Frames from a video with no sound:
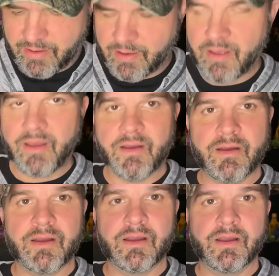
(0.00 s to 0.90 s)

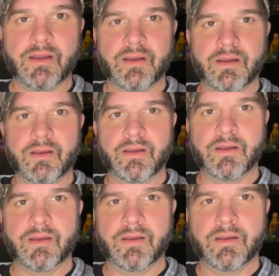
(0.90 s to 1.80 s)

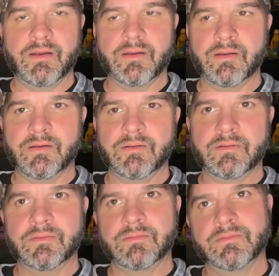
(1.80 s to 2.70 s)

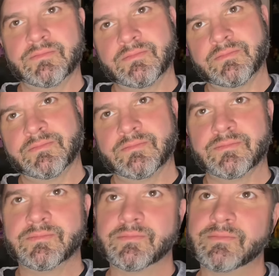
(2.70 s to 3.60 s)

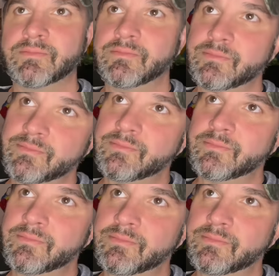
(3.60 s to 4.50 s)

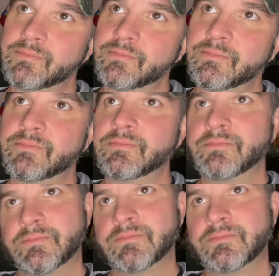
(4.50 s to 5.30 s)
No one is speaking in this clip.